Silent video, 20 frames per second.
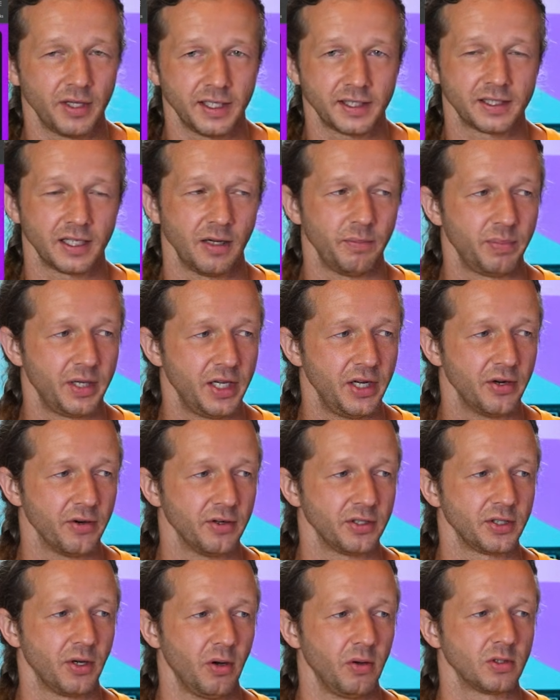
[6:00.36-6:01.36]
this
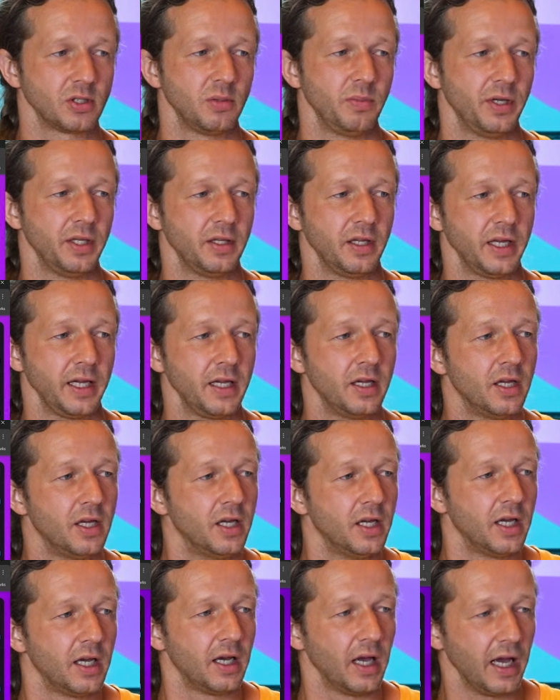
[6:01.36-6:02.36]
appears ultimately.
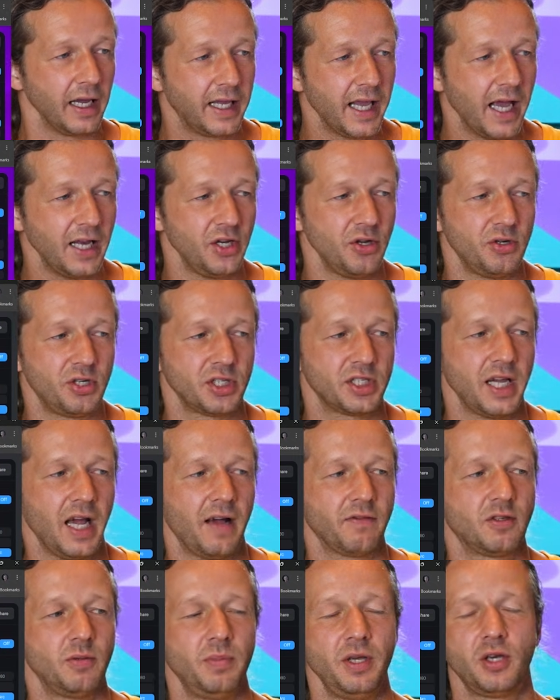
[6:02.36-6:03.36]
Again, you just
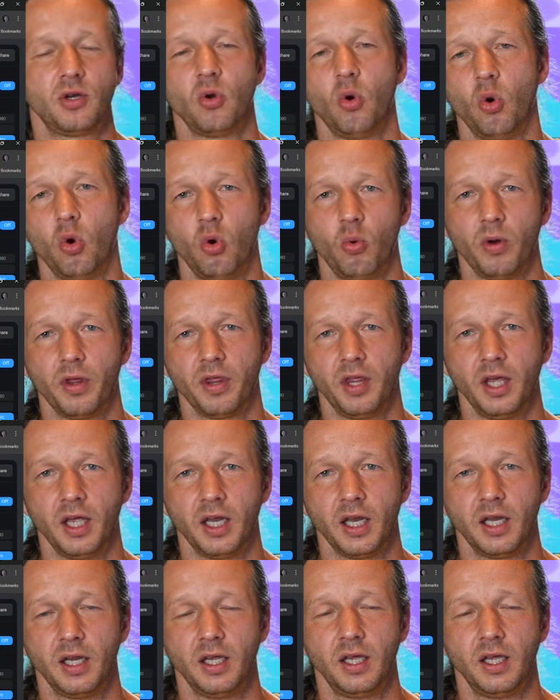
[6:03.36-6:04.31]
have to be cool with it